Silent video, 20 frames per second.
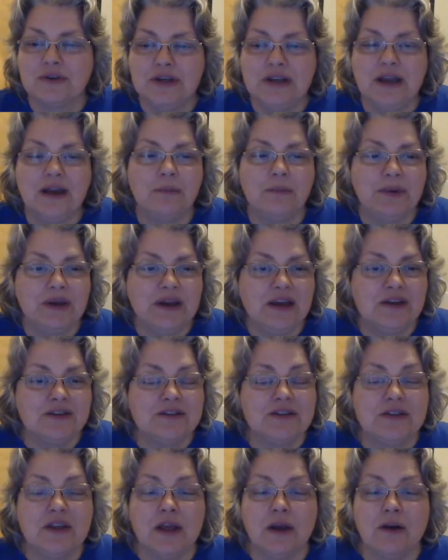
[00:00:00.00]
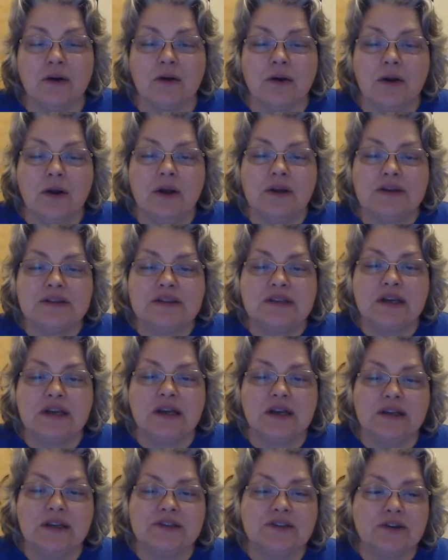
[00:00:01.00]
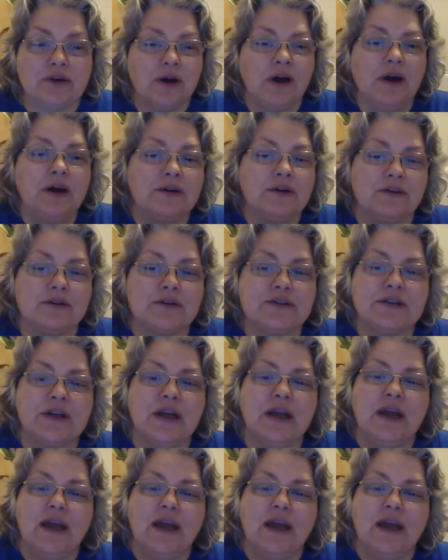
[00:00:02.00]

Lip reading: Yeah, because they're cichlids are hunters,